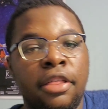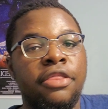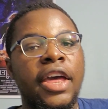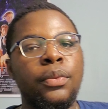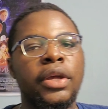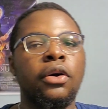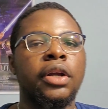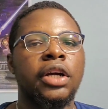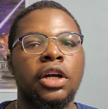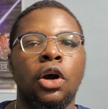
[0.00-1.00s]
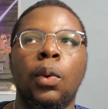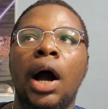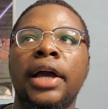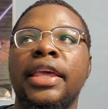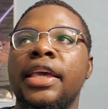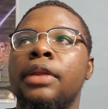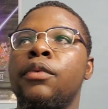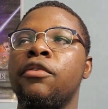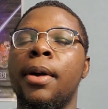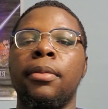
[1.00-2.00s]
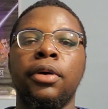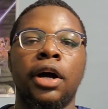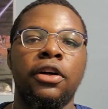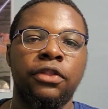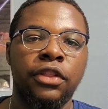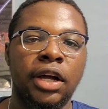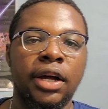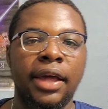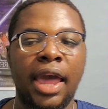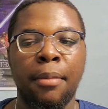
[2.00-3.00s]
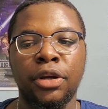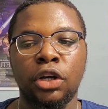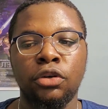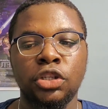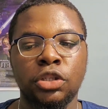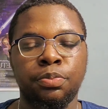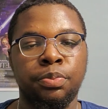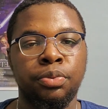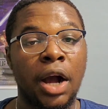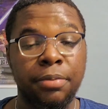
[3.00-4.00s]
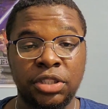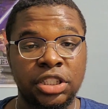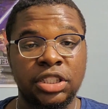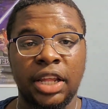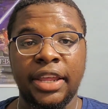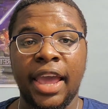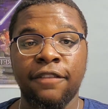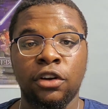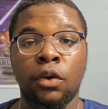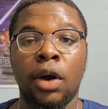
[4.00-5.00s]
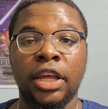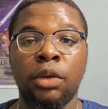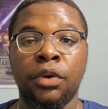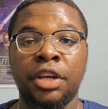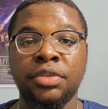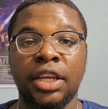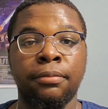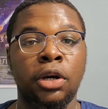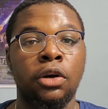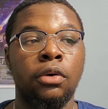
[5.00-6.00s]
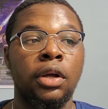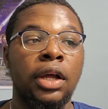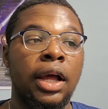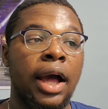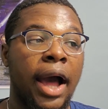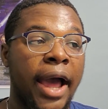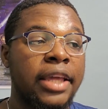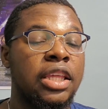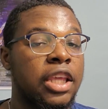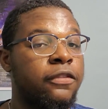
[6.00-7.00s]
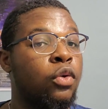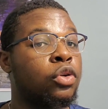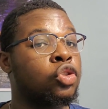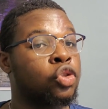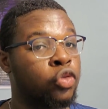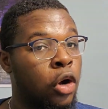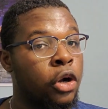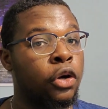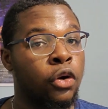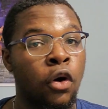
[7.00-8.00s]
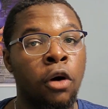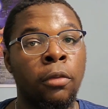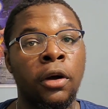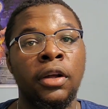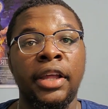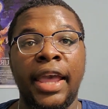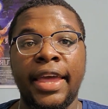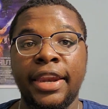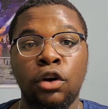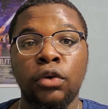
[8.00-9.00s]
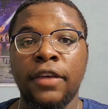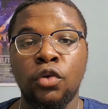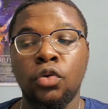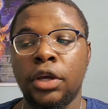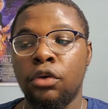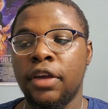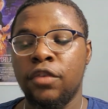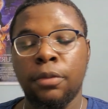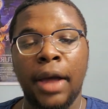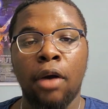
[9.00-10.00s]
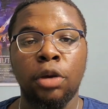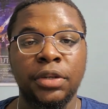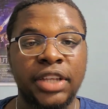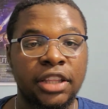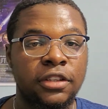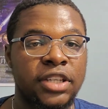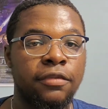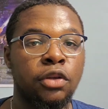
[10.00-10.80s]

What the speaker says: Then we go to a Kawaki, and we remember the Amado's proposition that he had for Kawaki, where he was like, "Bro, I can give you a stronger karma, and it'll give you the power to protect the 7th